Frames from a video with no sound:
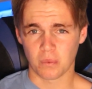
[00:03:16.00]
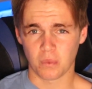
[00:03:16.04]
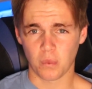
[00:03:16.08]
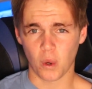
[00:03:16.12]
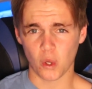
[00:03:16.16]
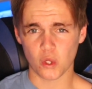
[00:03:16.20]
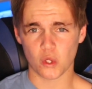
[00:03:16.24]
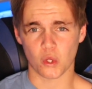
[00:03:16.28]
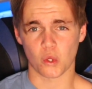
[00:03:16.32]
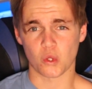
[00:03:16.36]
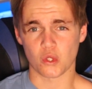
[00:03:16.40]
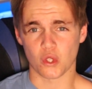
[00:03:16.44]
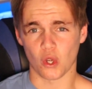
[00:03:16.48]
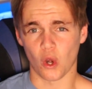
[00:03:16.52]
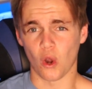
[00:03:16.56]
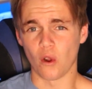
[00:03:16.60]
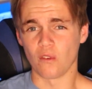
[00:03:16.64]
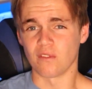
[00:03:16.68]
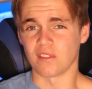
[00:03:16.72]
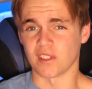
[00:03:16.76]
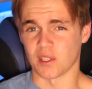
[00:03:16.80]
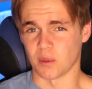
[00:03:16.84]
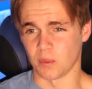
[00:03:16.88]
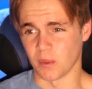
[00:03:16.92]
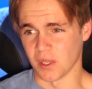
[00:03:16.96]
Portugal should
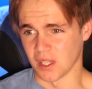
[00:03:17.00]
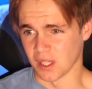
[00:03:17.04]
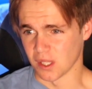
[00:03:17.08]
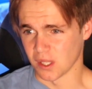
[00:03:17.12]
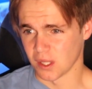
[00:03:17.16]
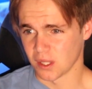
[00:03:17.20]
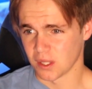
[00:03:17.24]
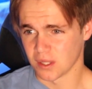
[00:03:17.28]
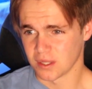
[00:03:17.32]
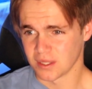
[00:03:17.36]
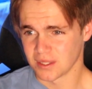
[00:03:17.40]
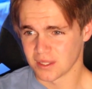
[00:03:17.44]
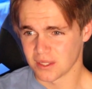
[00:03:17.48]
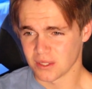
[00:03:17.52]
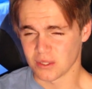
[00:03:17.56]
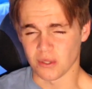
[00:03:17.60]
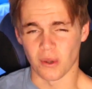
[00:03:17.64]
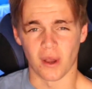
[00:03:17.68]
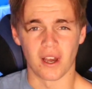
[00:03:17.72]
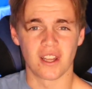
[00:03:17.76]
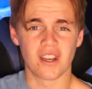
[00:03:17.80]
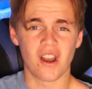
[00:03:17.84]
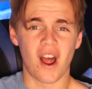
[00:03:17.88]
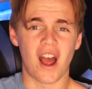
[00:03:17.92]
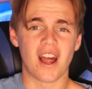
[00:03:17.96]
hopefully win. So
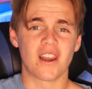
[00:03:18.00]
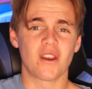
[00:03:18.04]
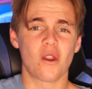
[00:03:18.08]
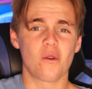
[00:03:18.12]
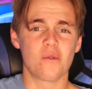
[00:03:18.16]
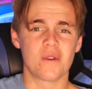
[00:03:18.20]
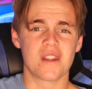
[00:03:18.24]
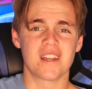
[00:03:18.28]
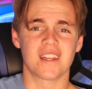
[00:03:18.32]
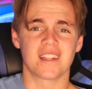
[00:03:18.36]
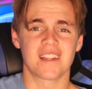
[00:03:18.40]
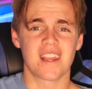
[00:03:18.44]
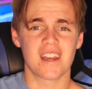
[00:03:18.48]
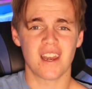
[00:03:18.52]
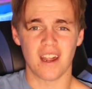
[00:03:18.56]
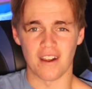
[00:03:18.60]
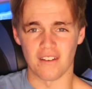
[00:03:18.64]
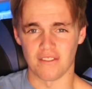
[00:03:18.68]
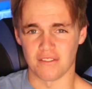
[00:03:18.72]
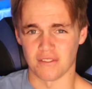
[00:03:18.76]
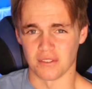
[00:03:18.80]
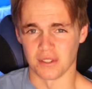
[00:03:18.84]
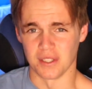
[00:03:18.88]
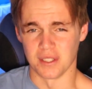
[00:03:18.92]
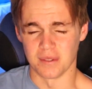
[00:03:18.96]
I, I don't need to get up
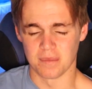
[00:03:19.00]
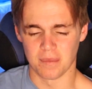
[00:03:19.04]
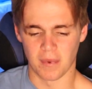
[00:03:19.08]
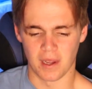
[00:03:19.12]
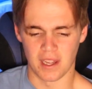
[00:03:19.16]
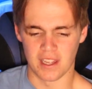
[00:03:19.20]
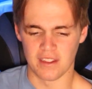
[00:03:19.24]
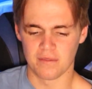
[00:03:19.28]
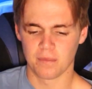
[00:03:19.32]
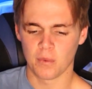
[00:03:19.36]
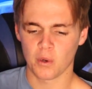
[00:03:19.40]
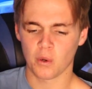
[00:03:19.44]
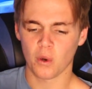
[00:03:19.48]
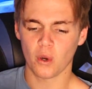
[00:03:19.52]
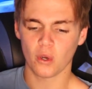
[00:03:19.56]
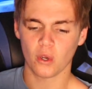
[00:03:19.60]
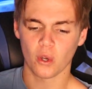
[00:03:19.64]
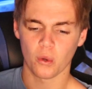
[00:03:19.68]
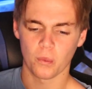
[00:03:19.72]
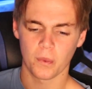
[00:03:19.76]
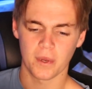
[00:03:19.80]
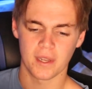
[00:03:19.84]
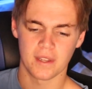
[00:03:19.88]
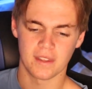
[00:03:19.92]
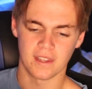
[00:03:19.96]
for it. But if
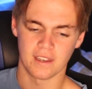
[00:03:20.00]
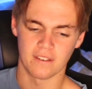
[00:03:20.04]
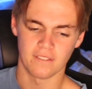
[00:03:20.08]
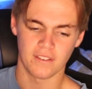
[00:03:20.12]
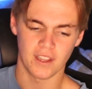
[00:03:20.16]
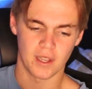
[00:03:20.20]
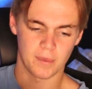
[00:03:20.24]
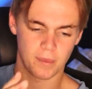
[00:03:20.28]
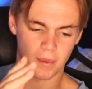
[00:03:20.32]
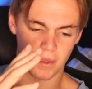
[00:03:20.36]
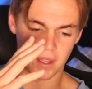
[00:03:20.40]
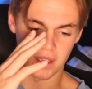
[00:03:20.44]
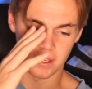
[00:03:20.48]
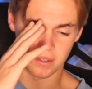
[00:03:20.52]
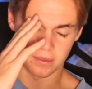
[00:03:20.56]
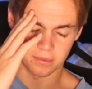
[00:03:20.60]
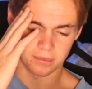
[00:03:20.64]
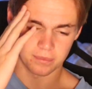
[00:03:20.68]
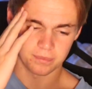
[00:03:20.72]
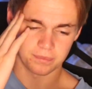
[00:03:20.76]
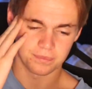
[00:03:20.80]
Morocco win, then fair play.